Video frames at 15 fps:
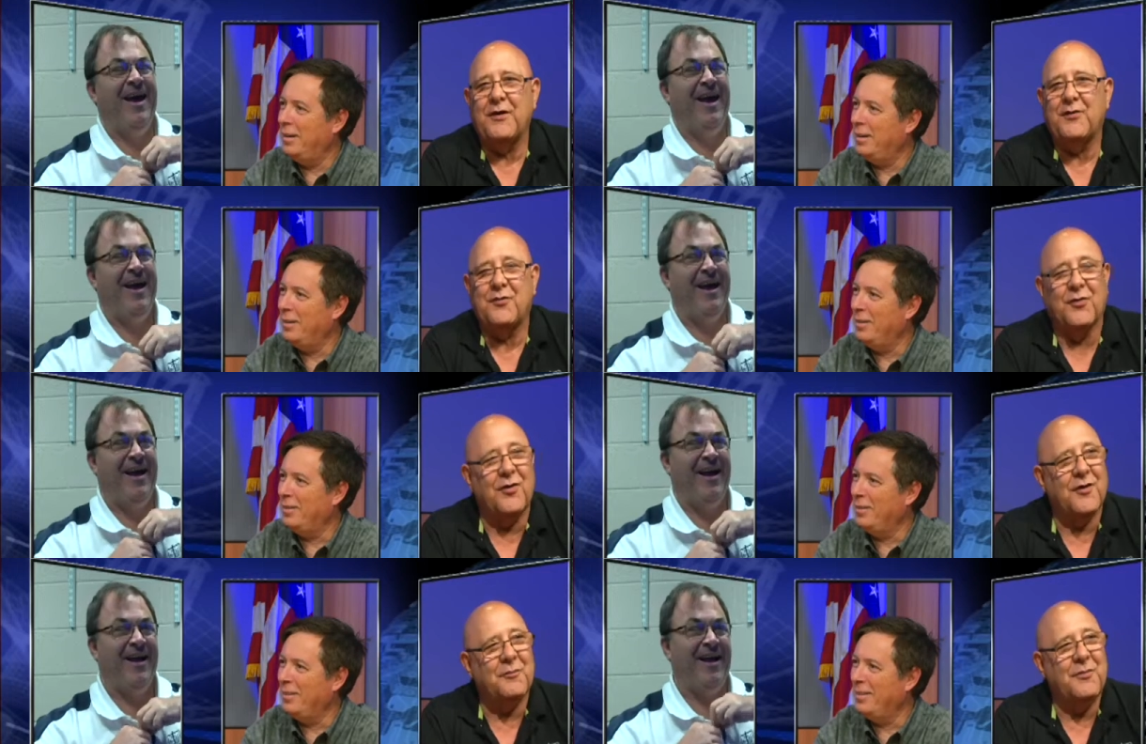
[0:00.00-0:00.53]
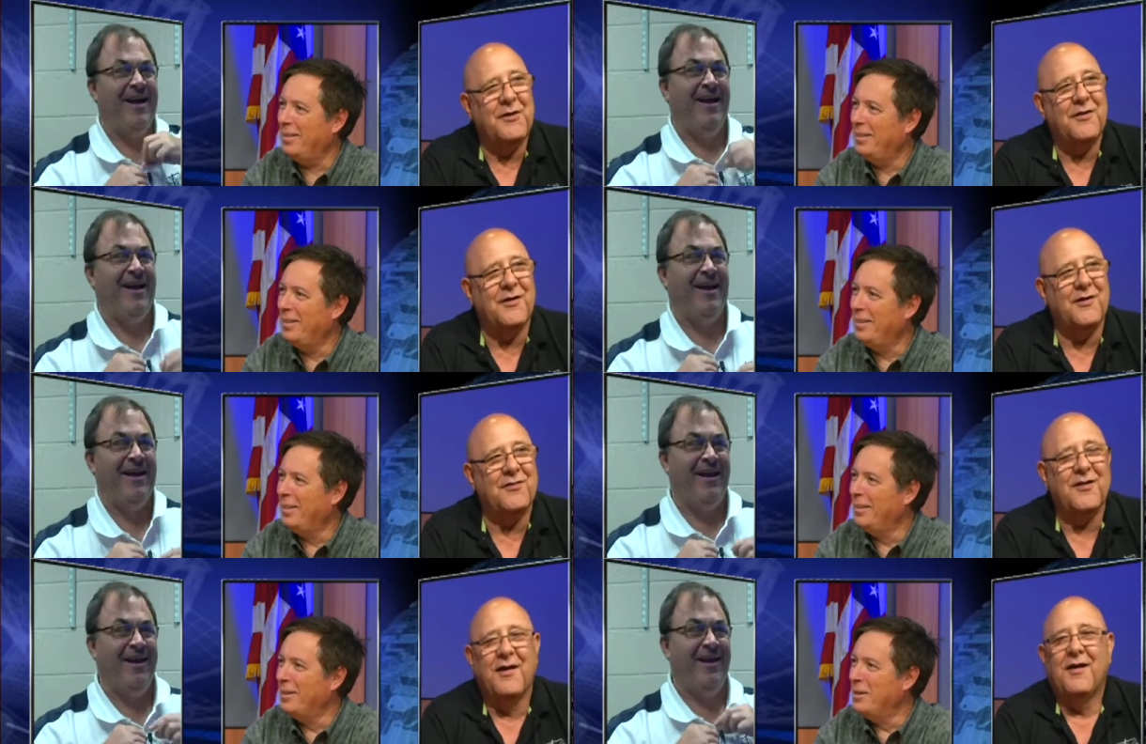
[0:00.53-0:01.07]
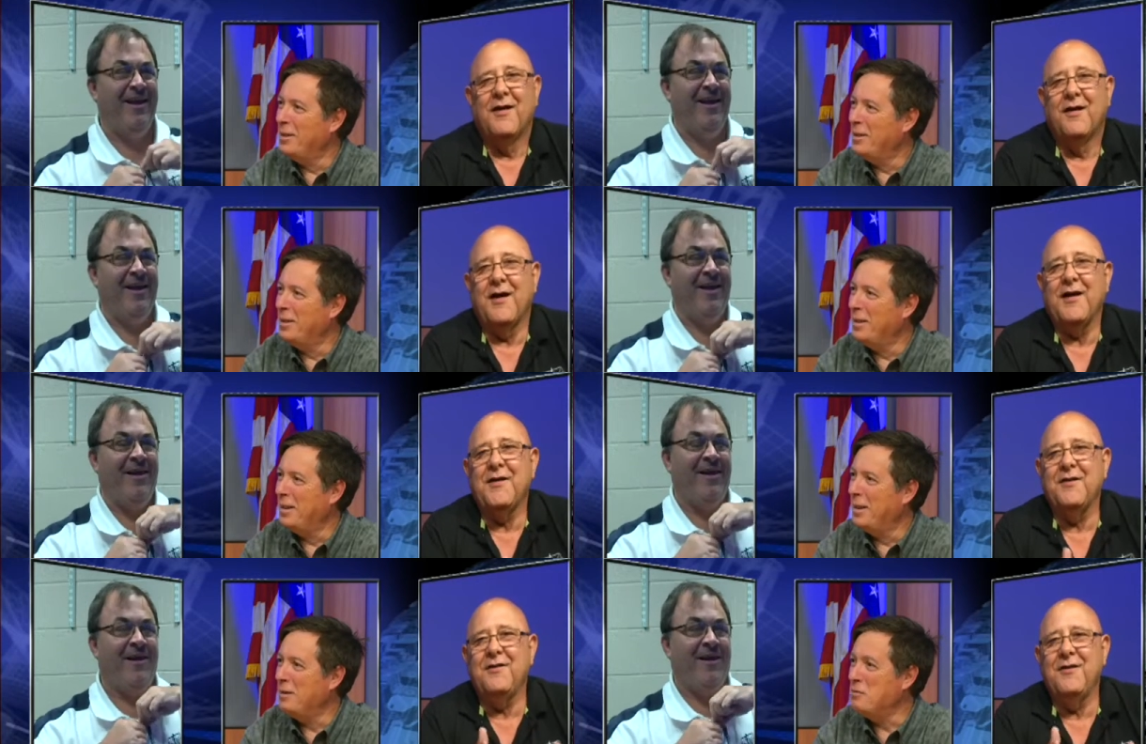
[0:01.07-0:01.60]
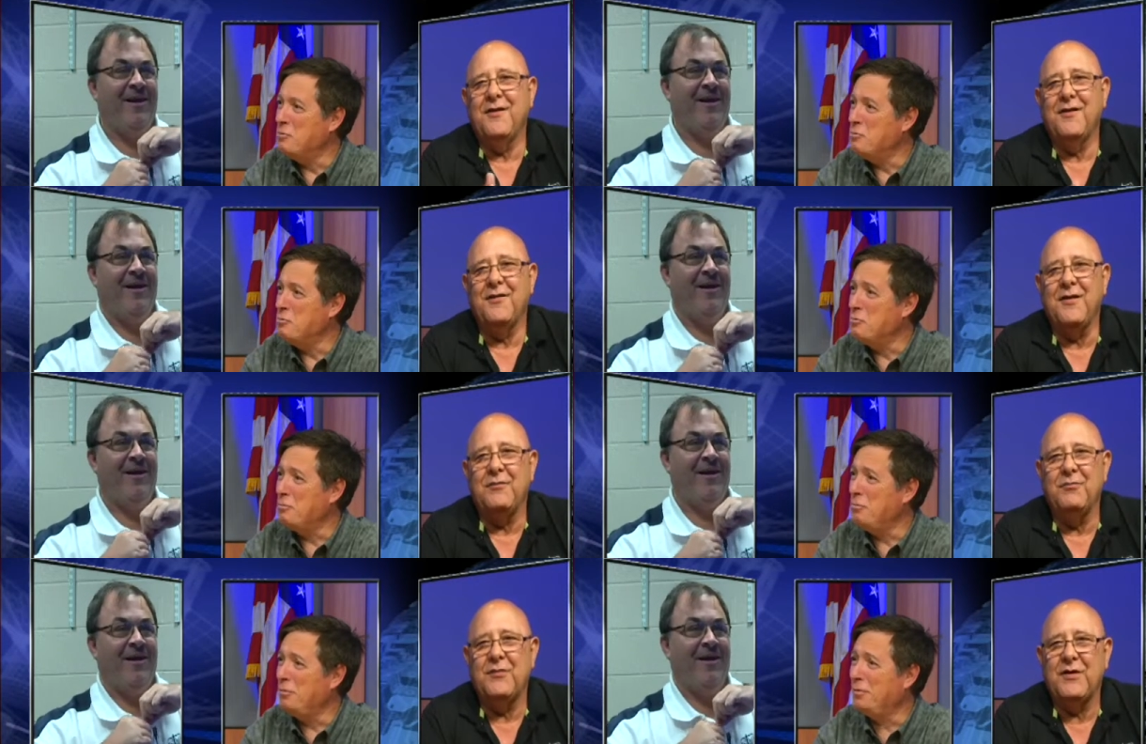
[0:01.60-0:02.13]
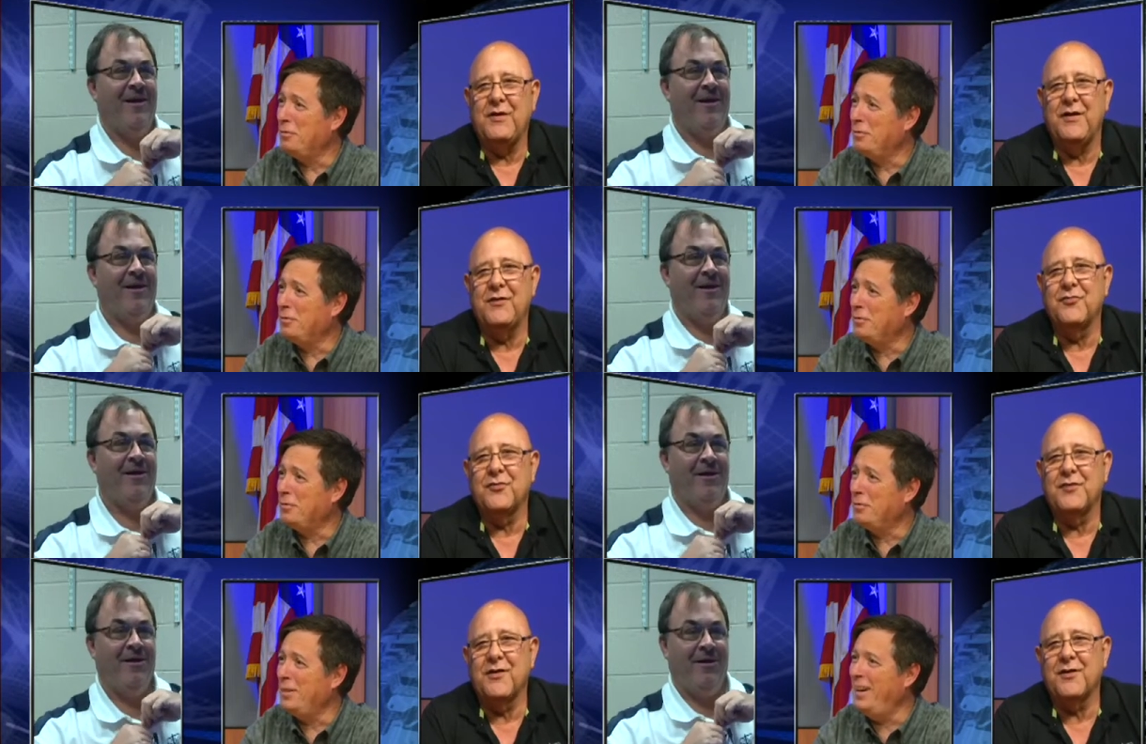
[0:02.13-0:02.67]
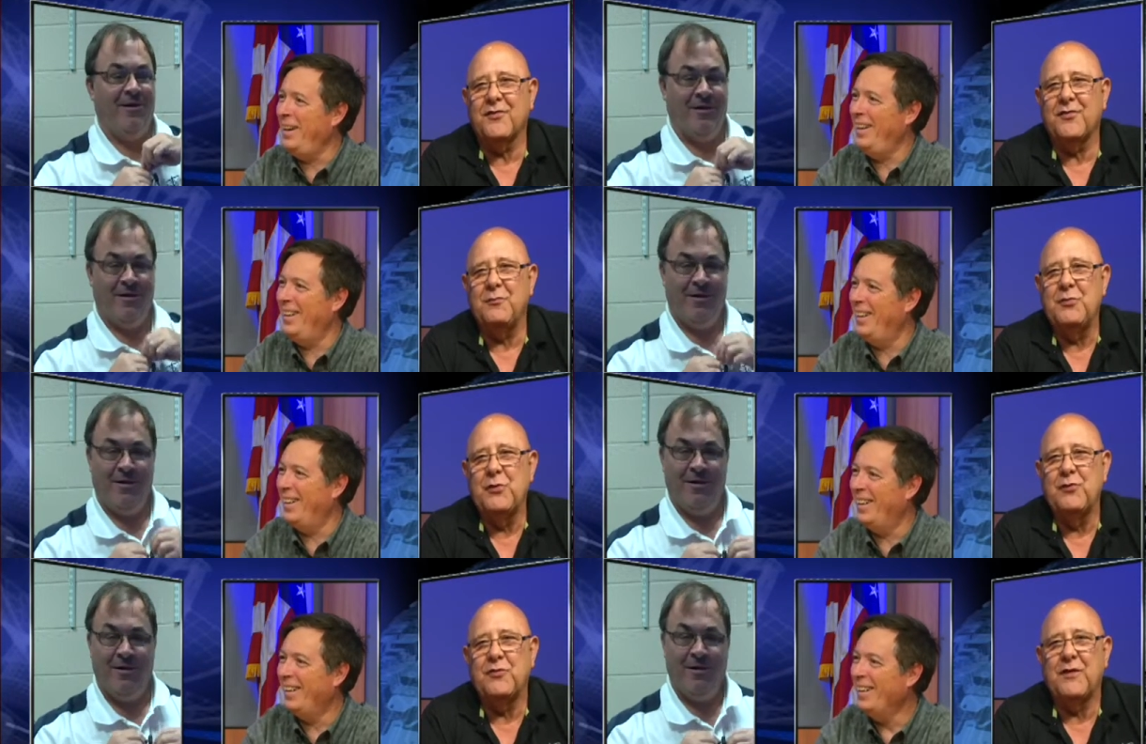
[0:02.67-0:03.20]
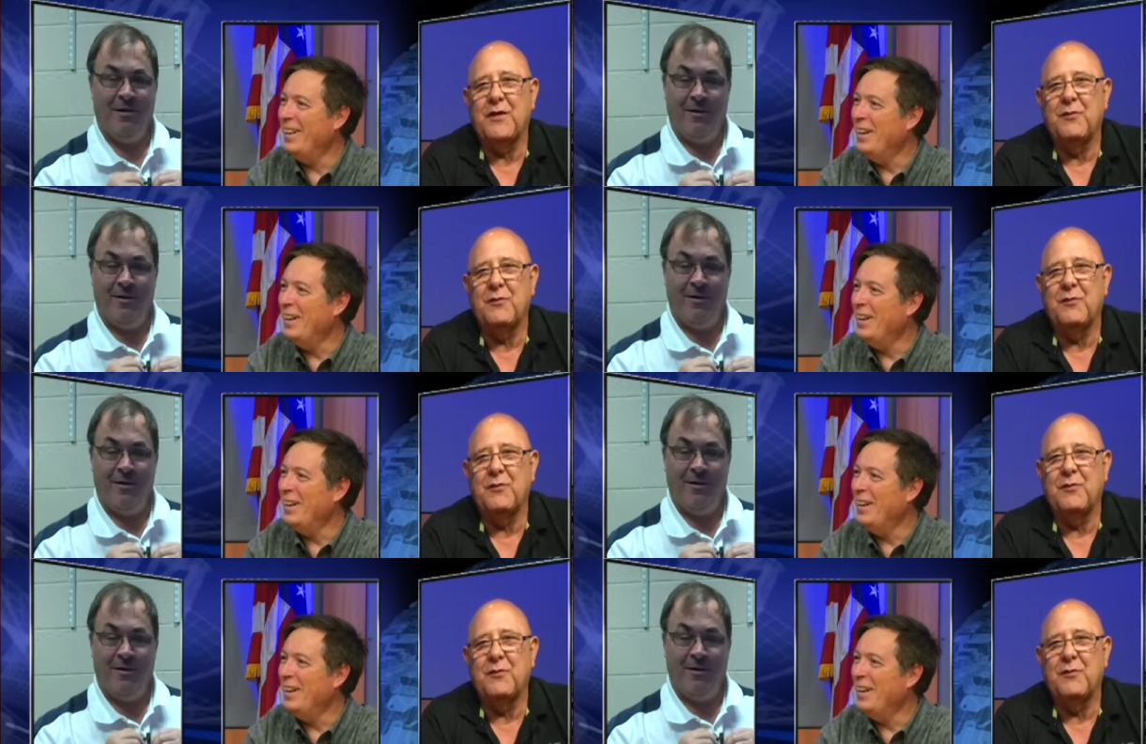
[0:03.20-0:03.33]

Speaker 1: Talk because I didn't hear the, the introduction music.